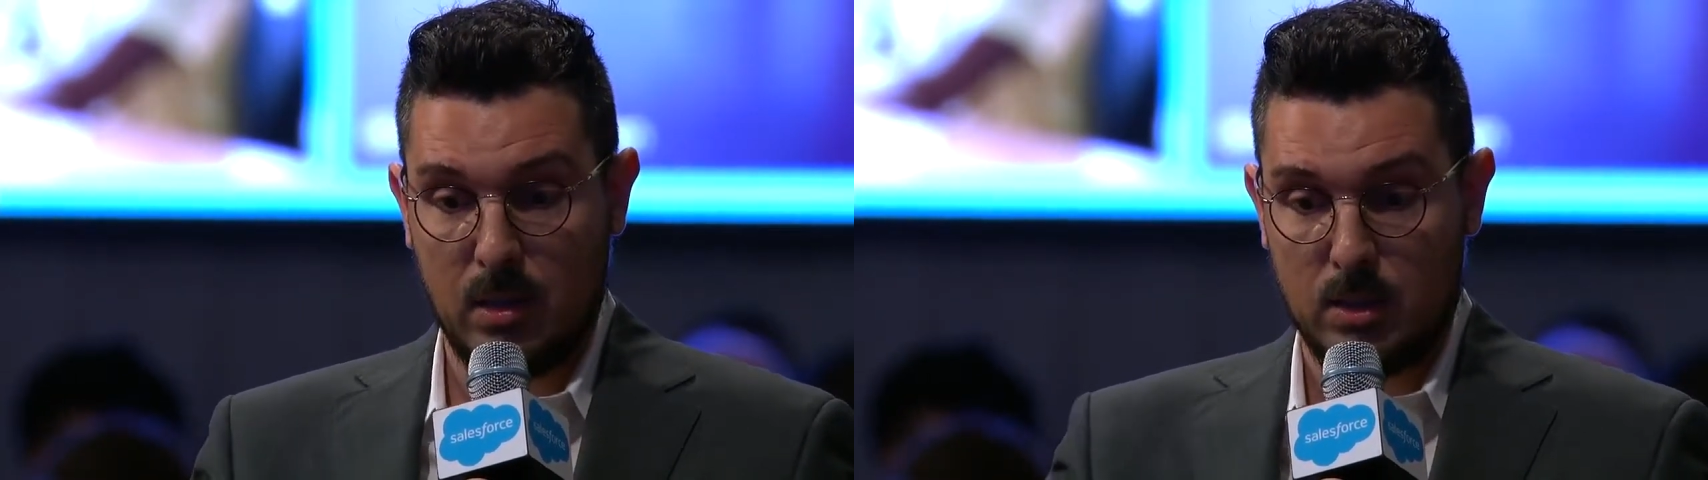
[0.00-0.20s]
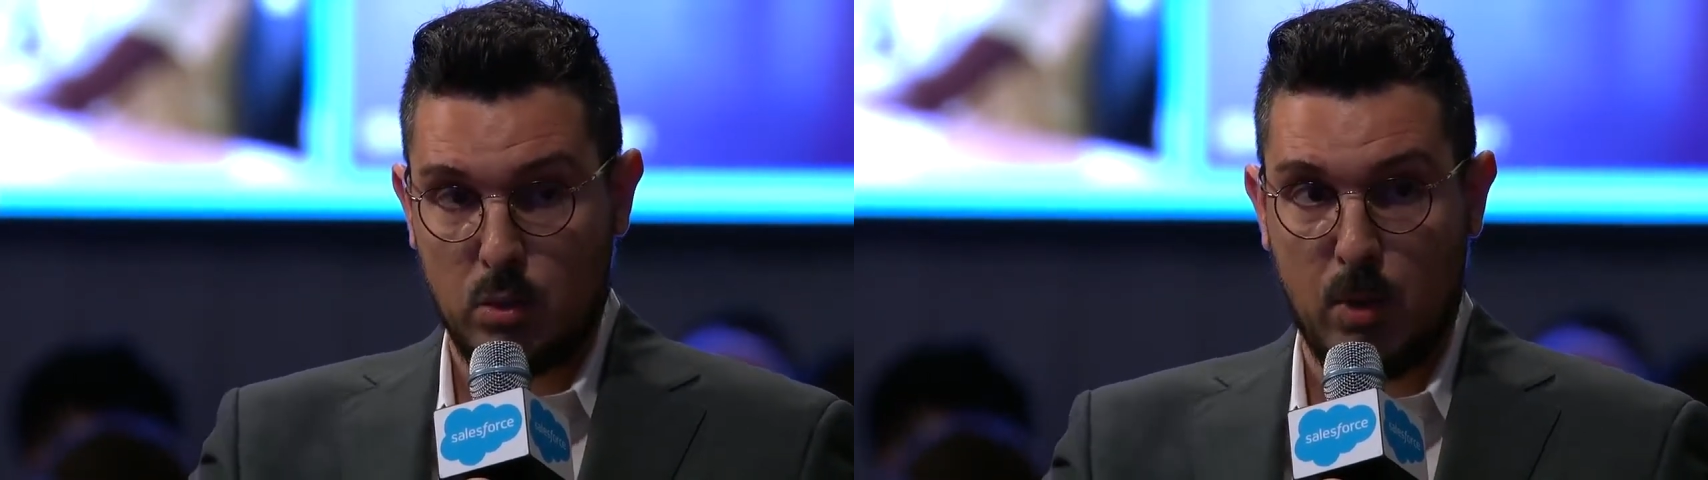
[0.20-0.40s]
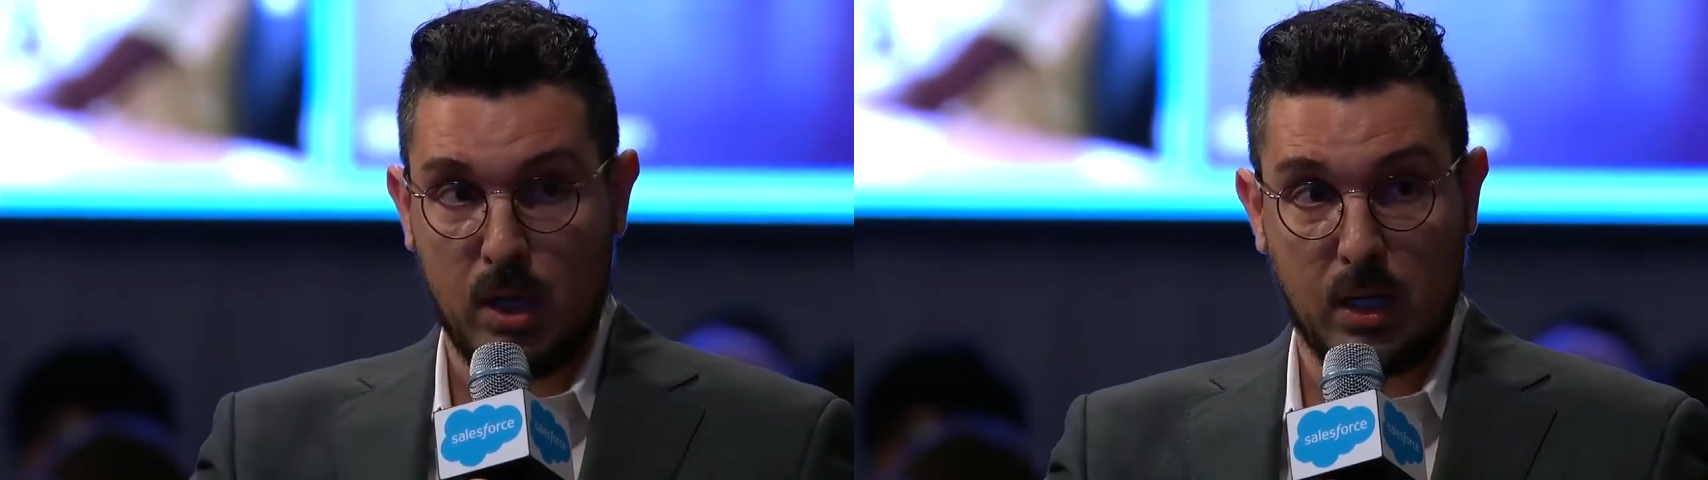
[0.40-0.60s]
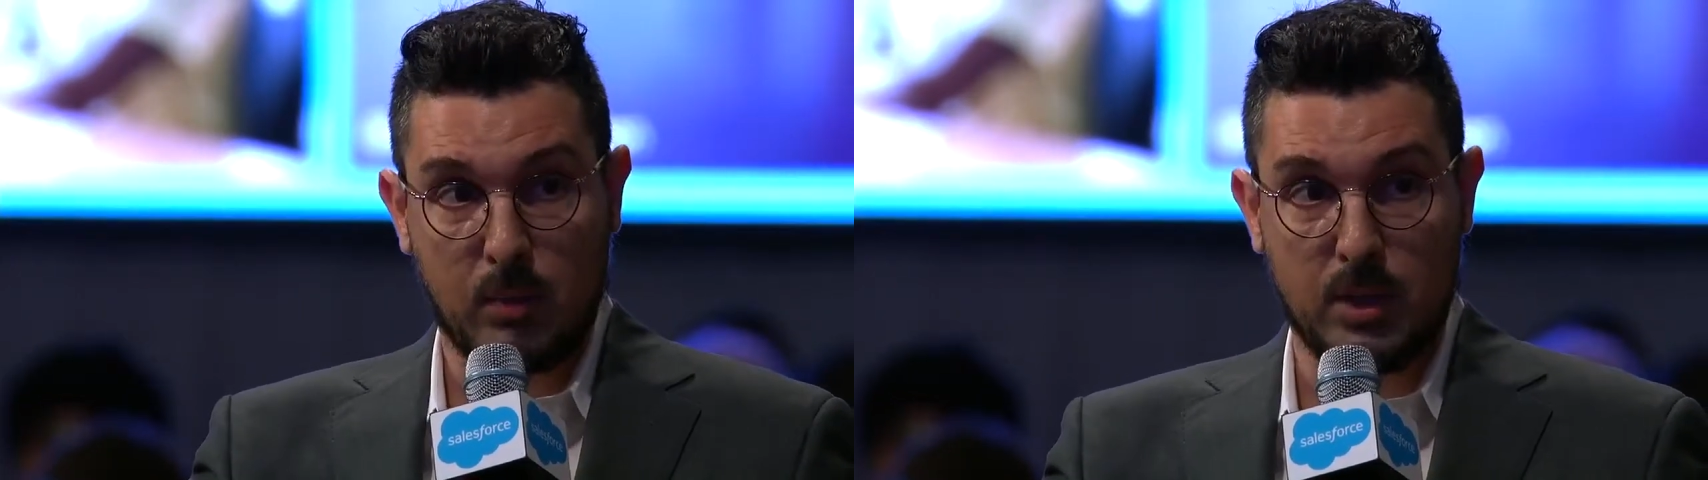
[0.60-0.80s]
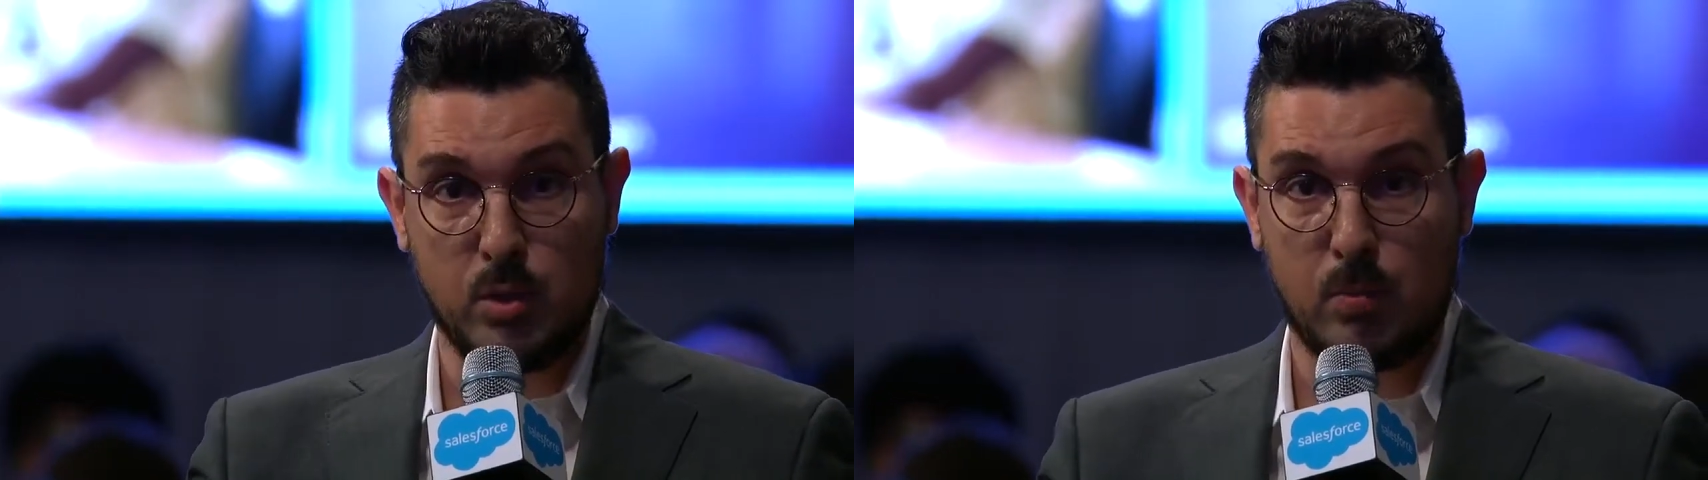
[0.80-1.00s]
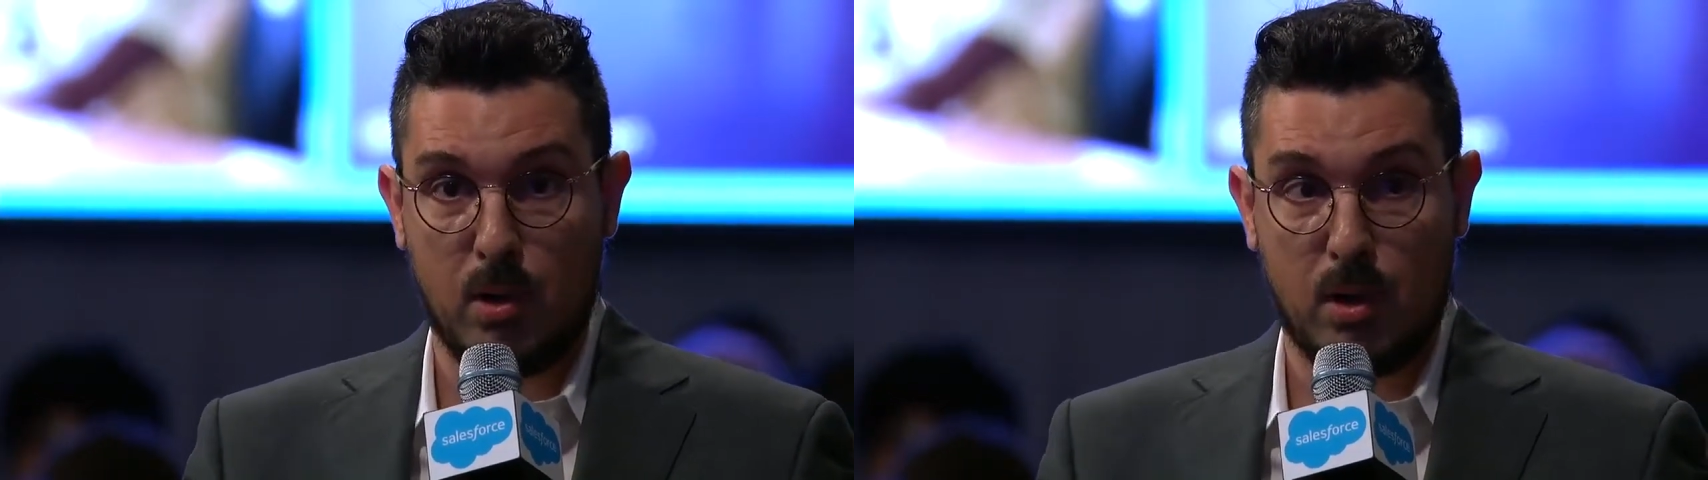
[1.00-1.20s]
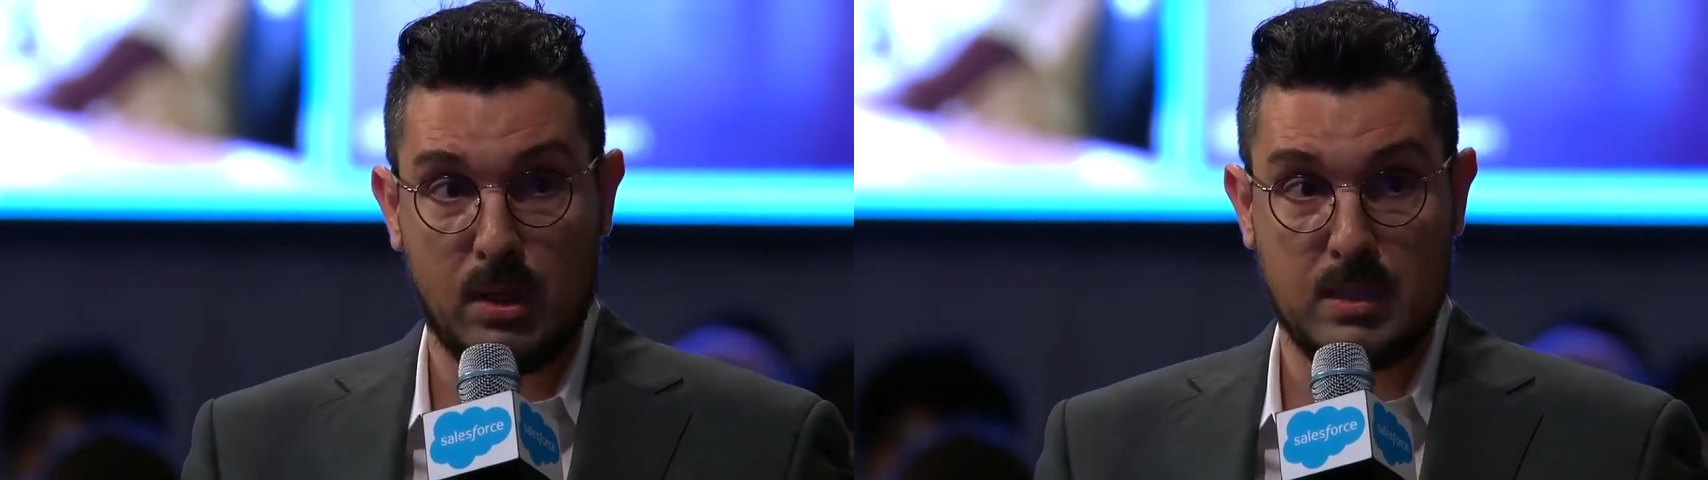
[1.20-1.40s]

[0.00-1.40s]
to a market with a new bond